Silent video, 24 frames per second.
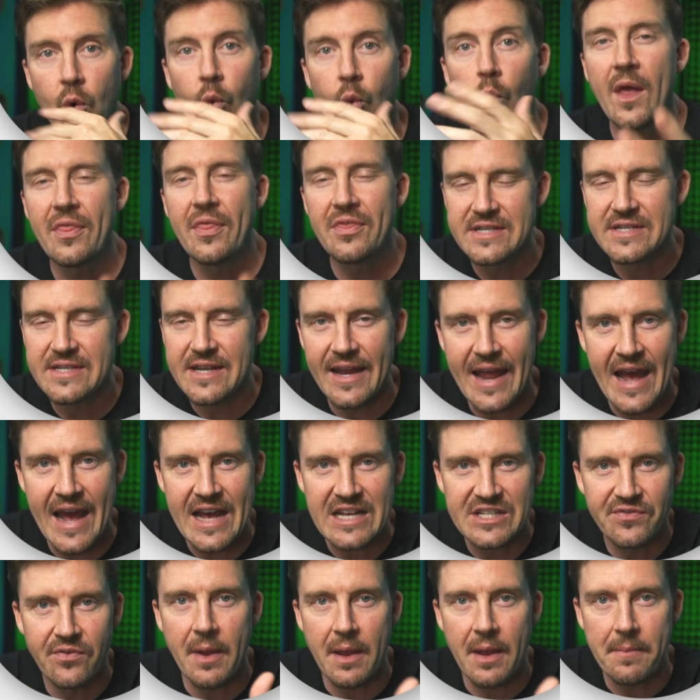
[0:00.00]
When the site
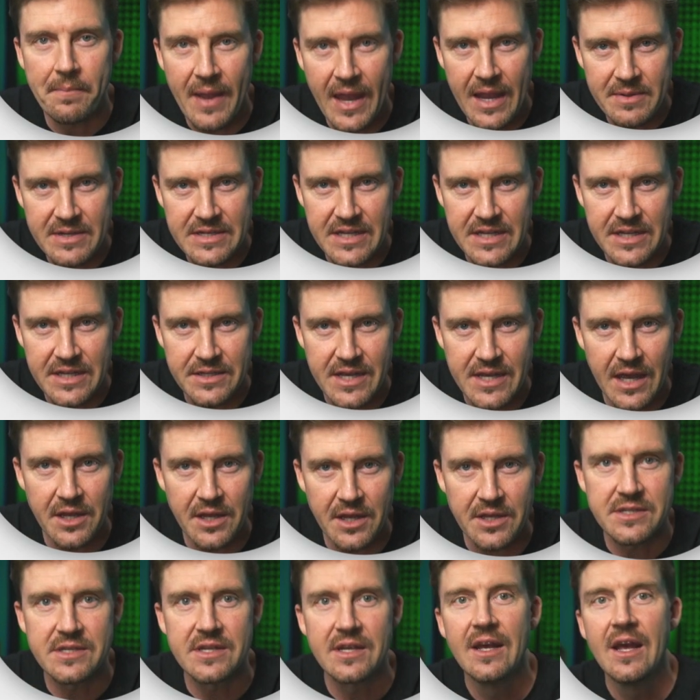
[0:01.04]
asks for my payment
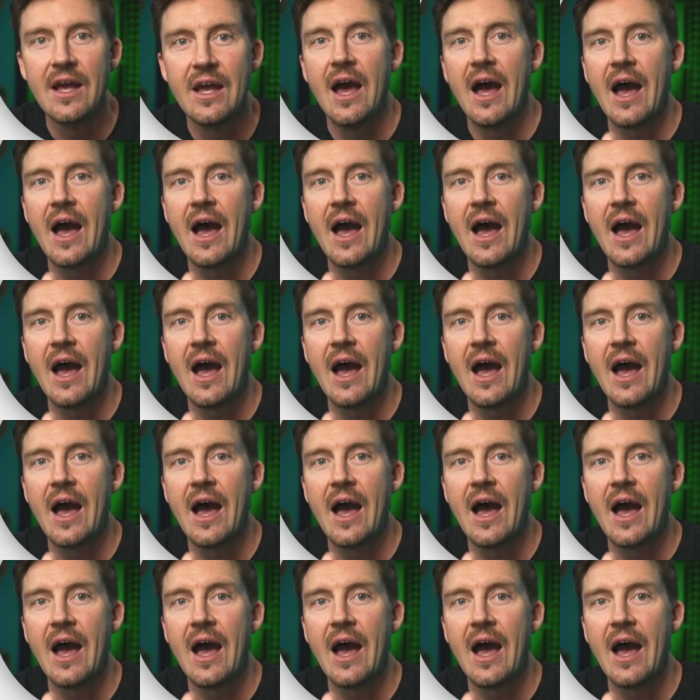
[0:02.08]
details,